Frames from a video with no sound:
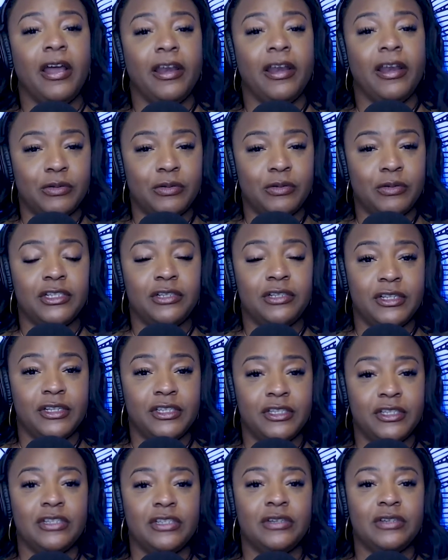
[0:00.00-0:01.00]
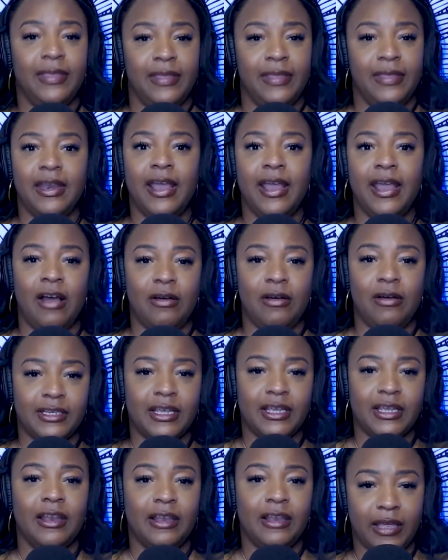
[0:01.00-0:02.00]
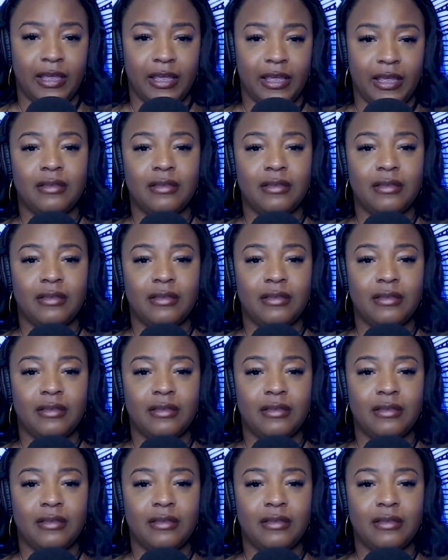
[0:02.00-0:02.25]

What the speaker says: of 2022, and then now it's kind of like